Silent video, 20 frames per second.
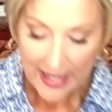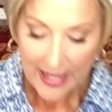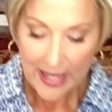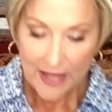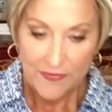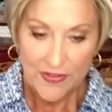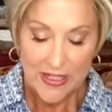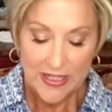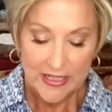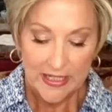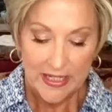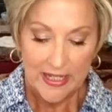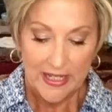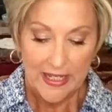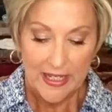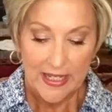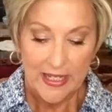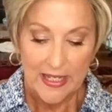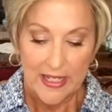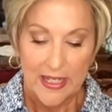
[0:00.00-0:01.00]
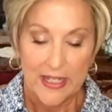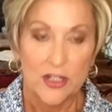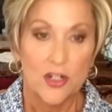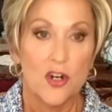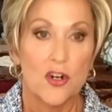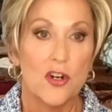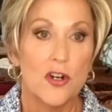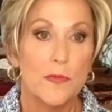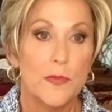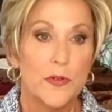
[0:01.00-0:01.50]
have it in
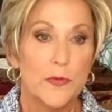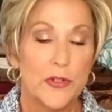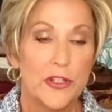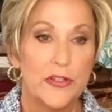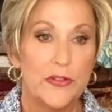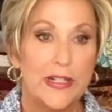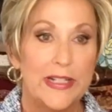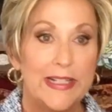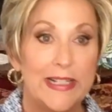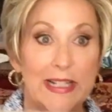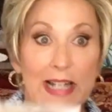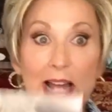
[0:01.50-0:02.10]
Caramel Rooted,